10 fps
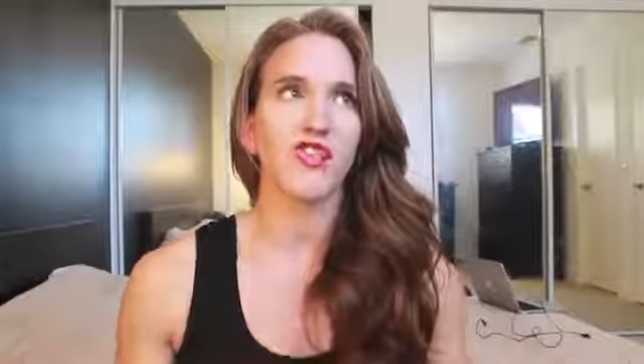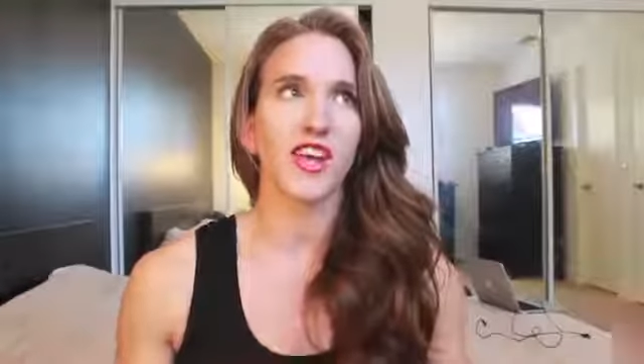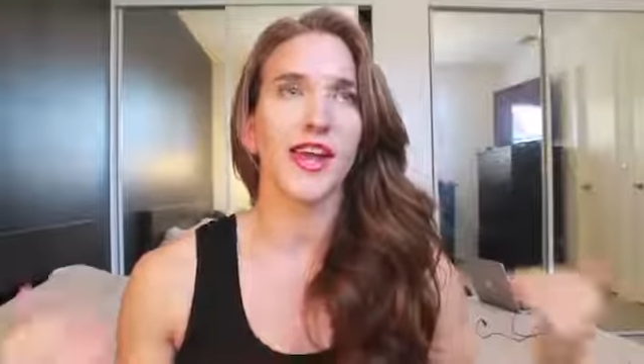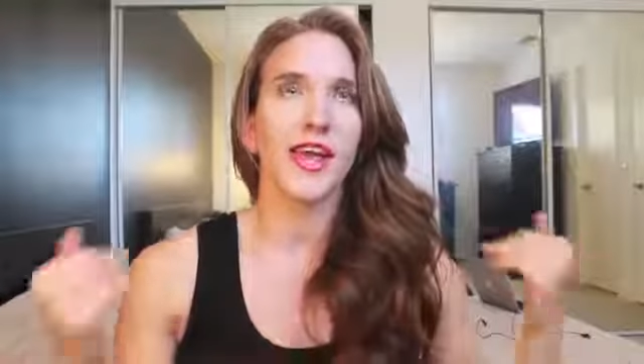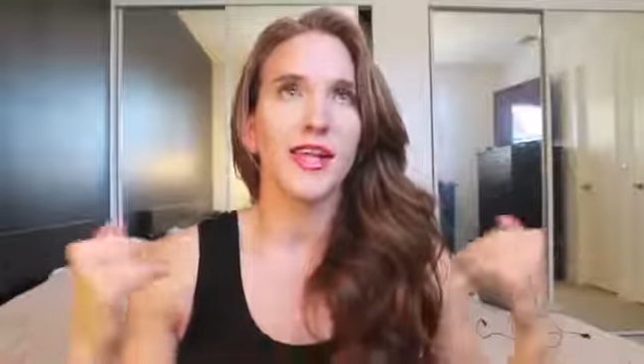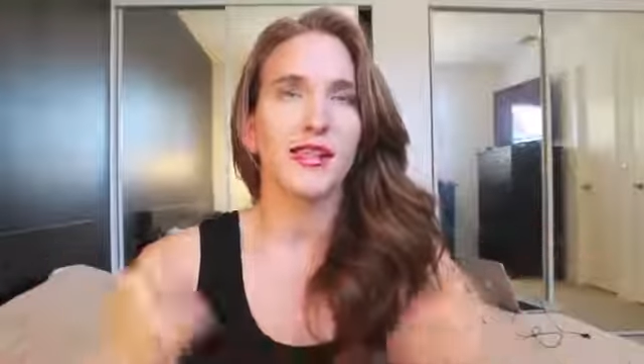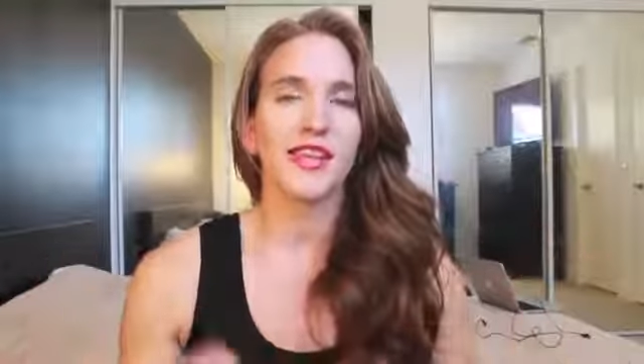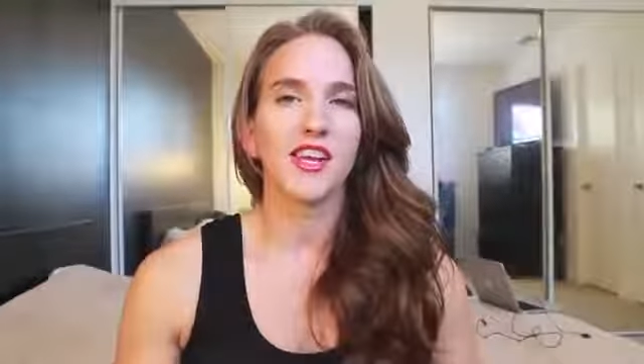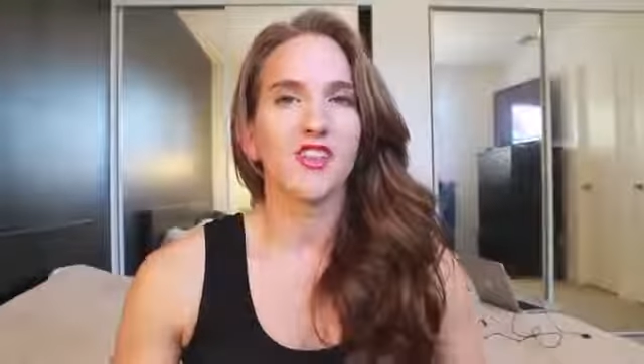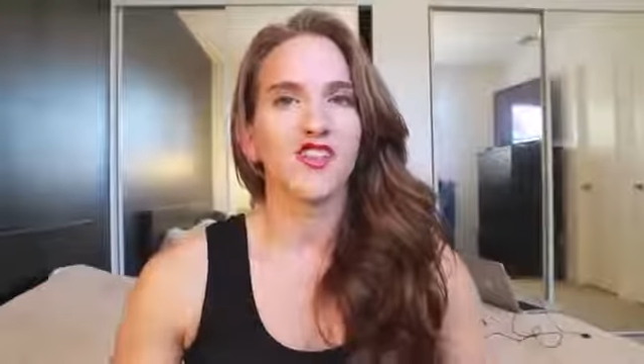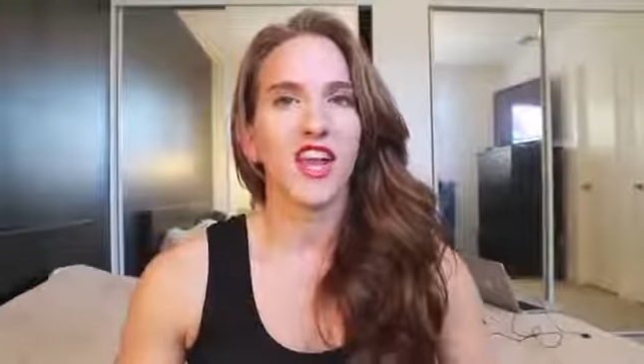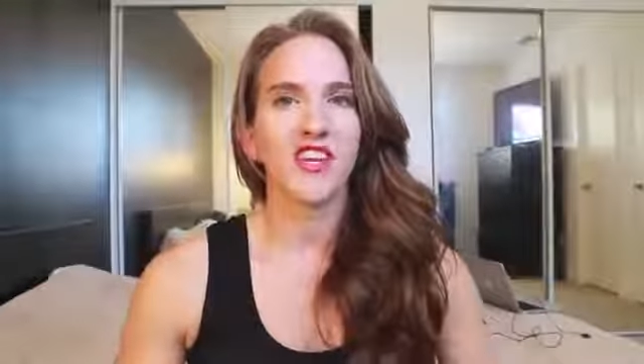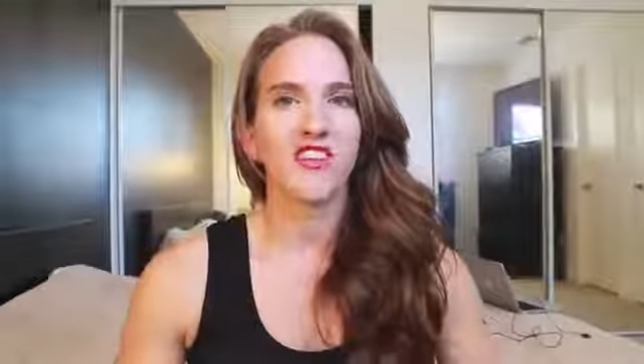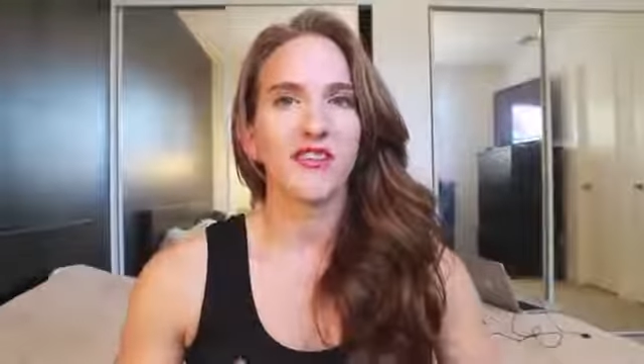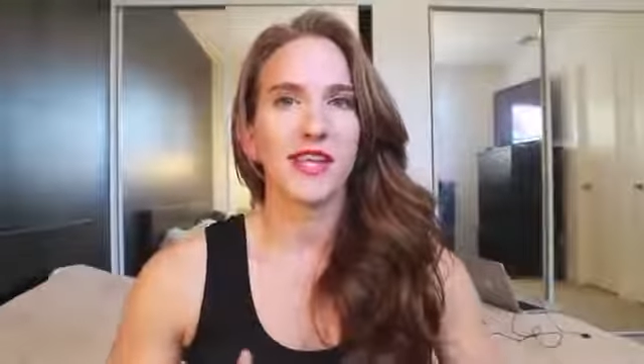like little
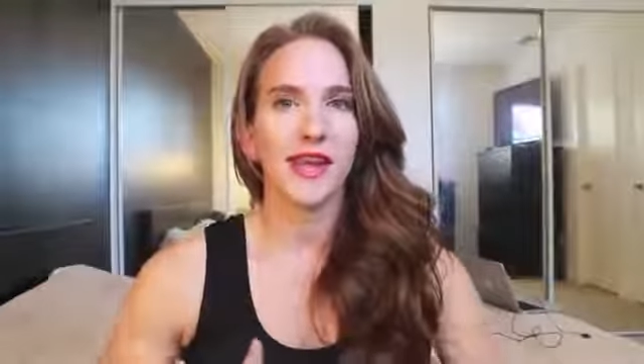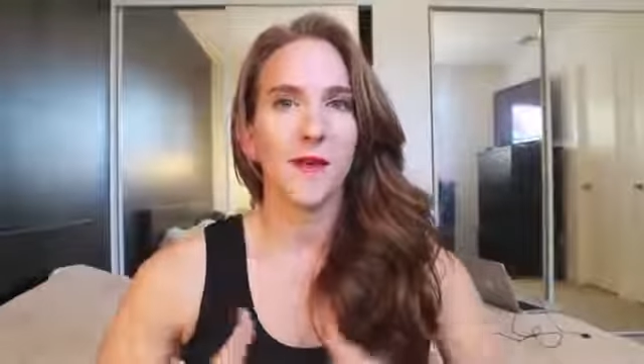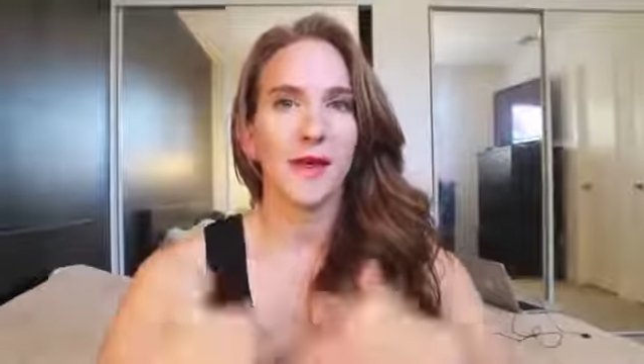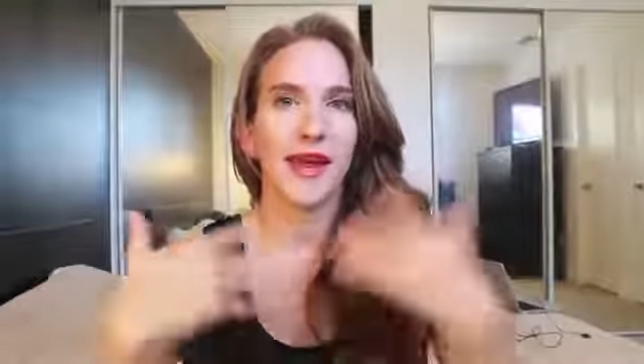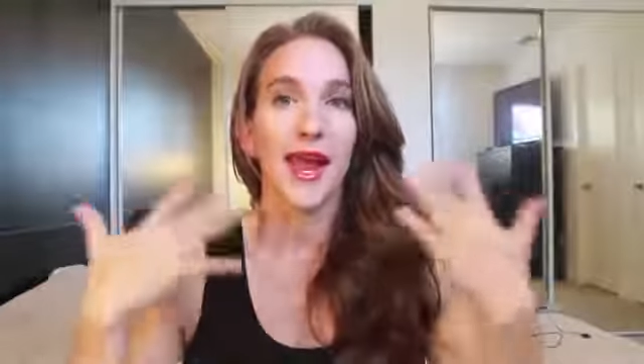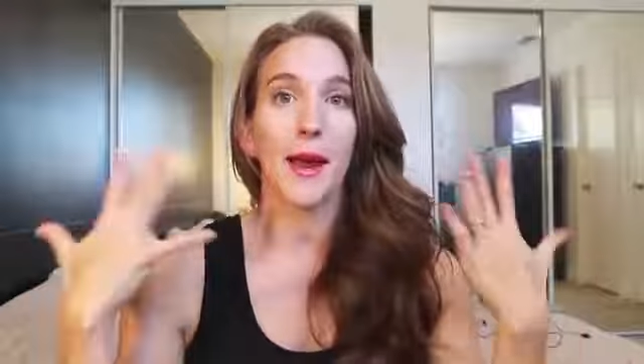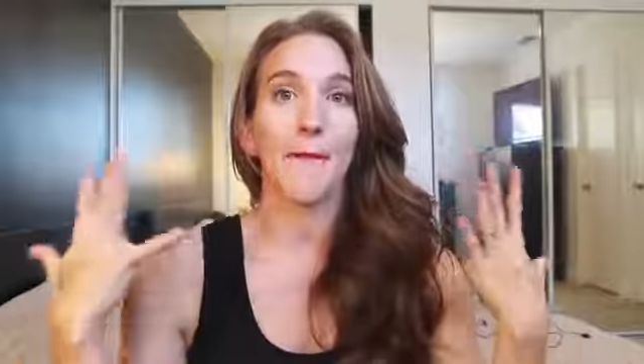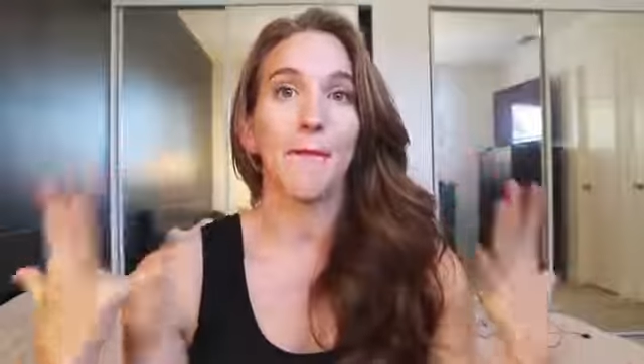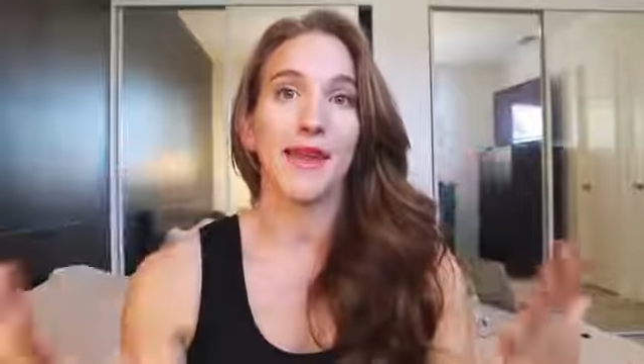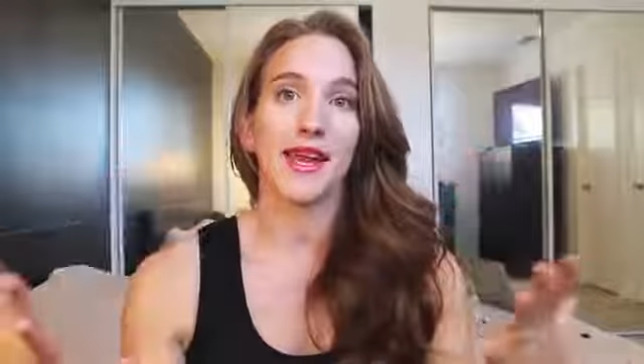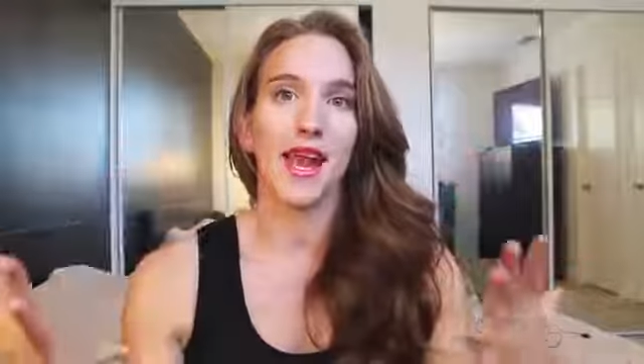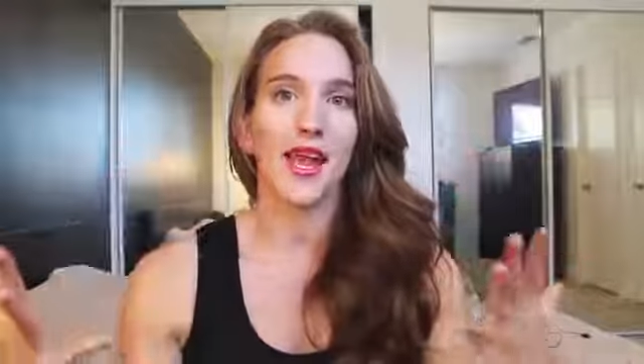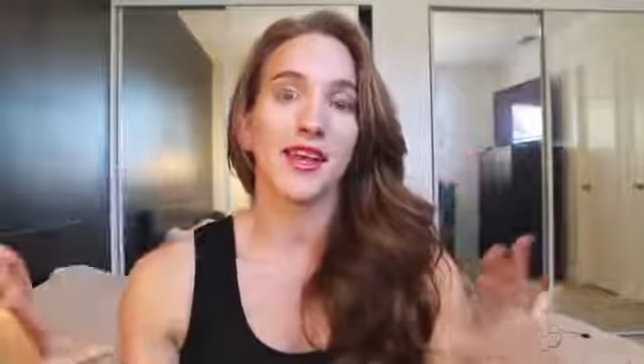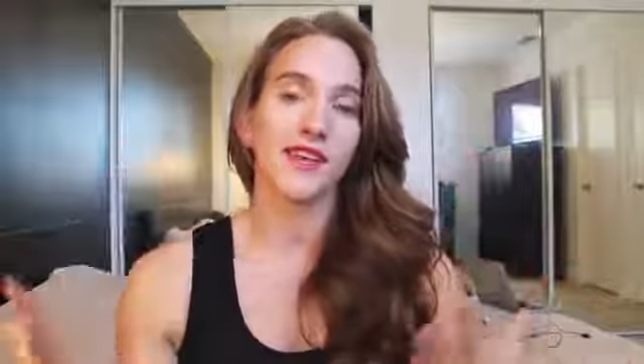changes that can make a big